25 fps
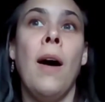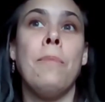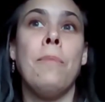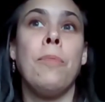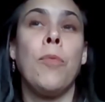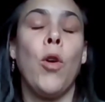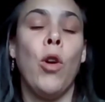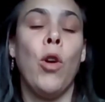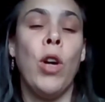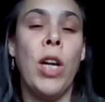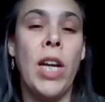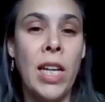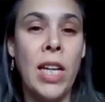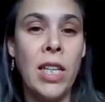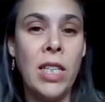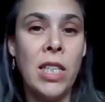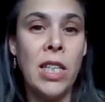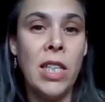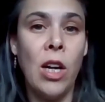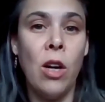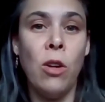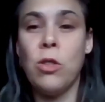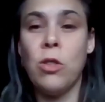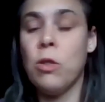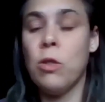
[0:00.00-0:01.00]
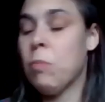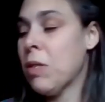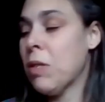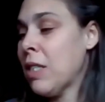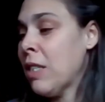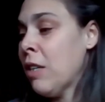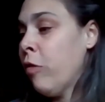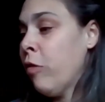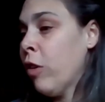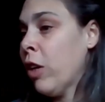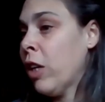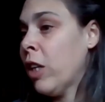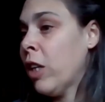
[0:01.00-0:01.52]
or an indigo
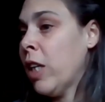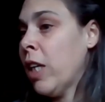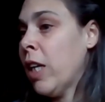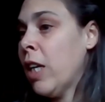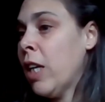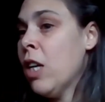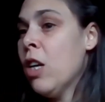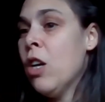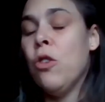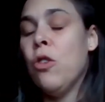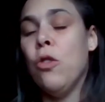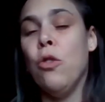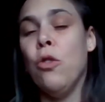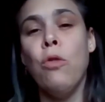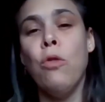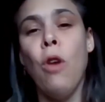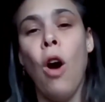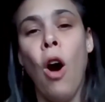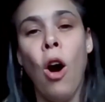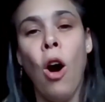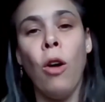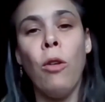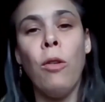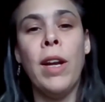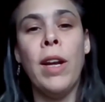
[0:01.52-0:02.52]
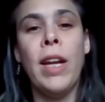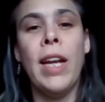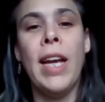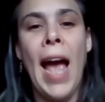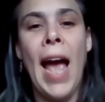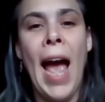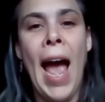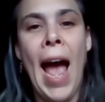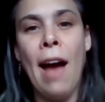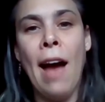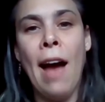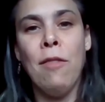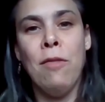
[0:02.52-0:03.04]
specifically, you already
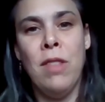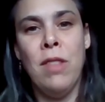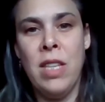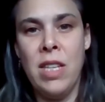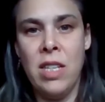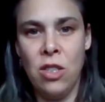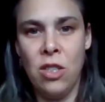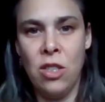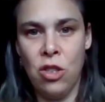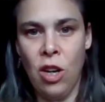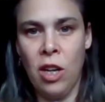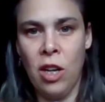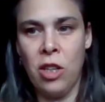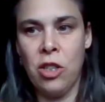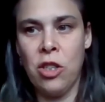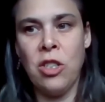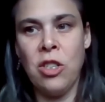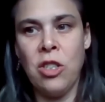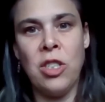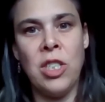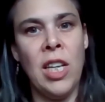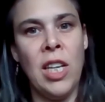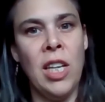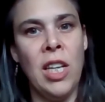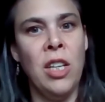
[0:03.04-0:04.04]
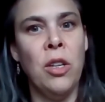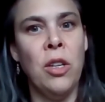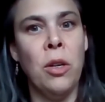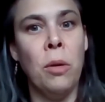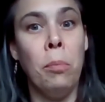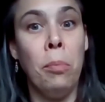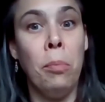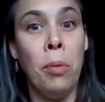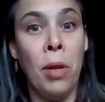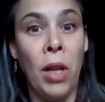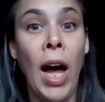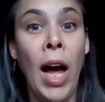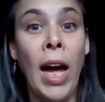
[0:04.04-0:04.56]
have these structures in your
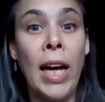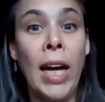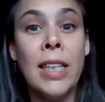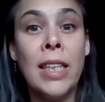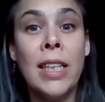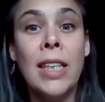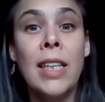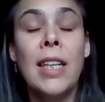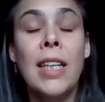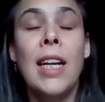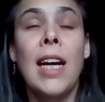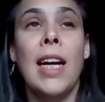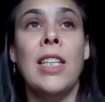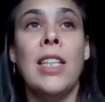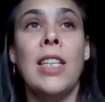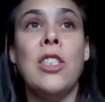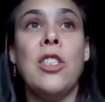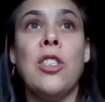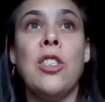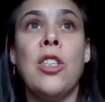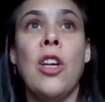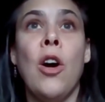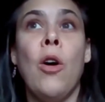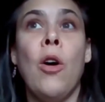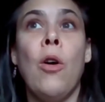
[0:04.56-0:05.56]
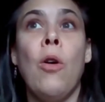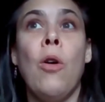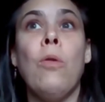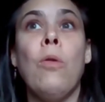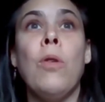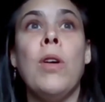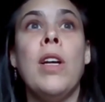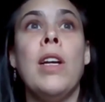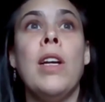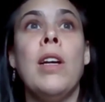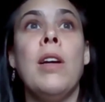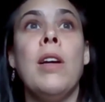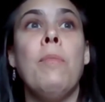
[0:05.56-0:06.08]
blood. And so
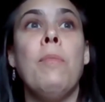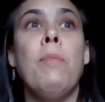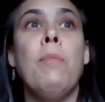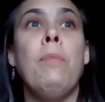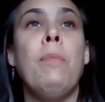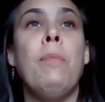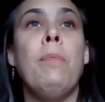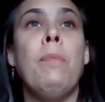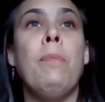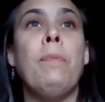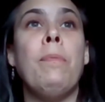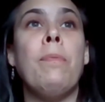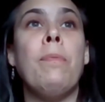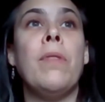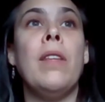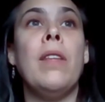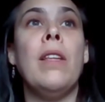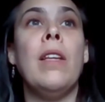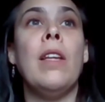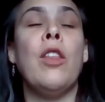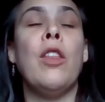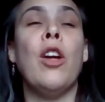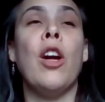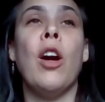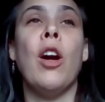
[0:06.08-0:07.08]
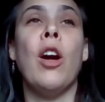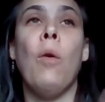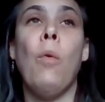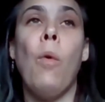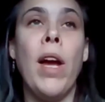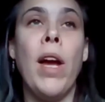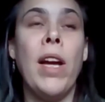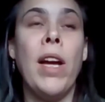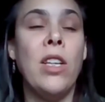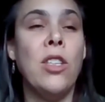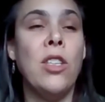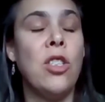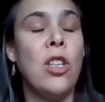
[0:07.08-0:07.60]
there are
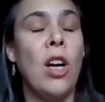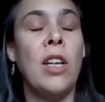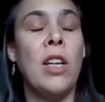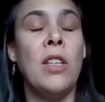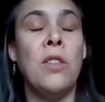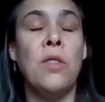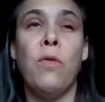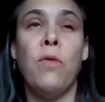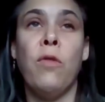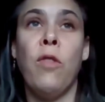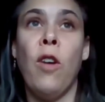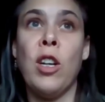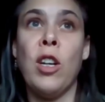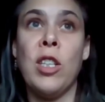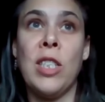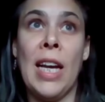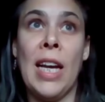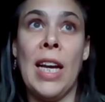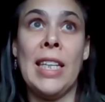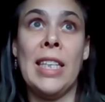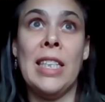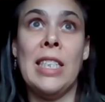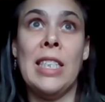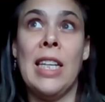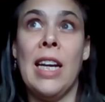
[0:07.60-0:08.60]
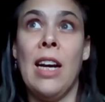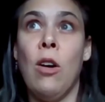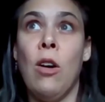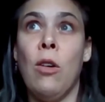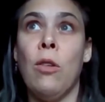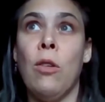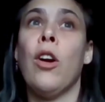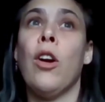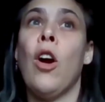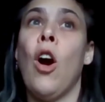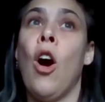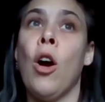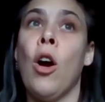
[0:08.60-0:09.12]
ways, as far as I can tell,
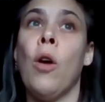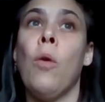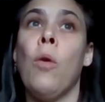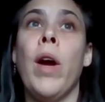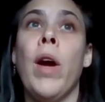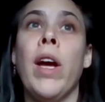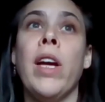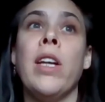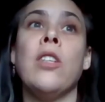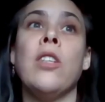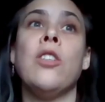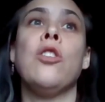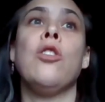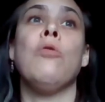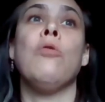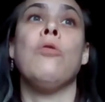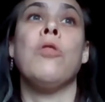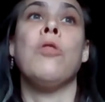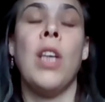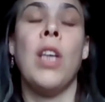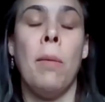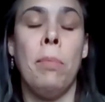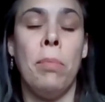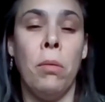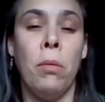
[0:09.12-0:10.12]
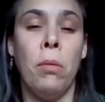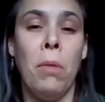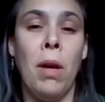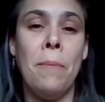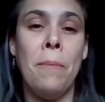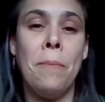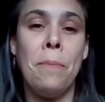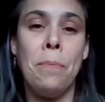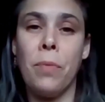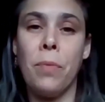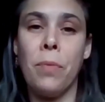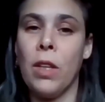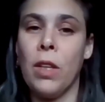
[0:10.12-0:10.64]
there are ways to supplement.
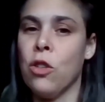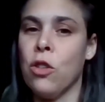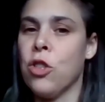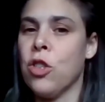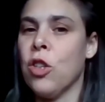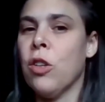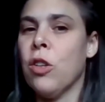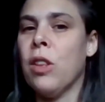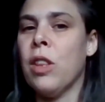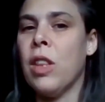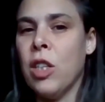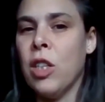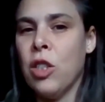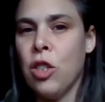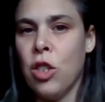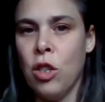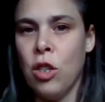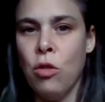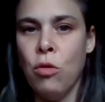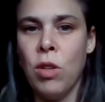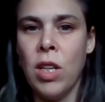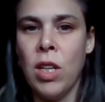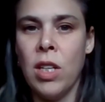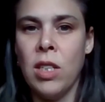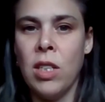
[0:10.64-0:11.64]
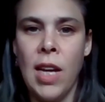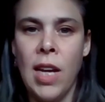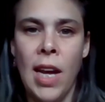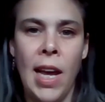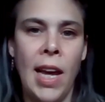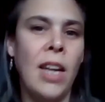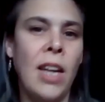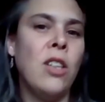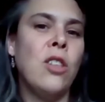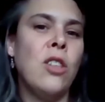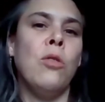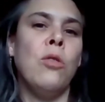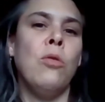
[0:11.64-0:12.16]
There are certain things that you can take
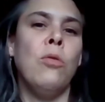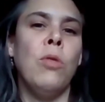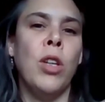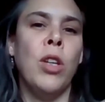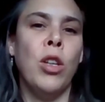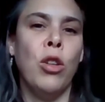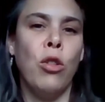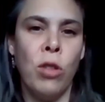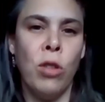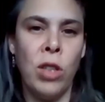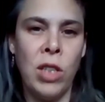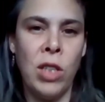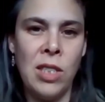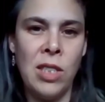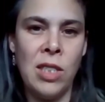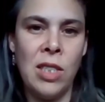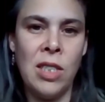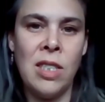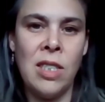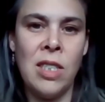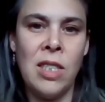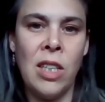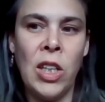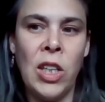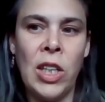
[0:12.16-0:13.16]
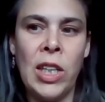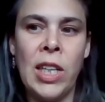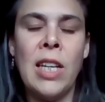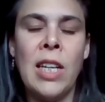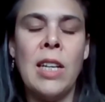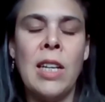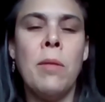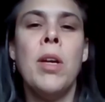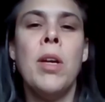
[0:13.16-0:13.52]
to increase the silica,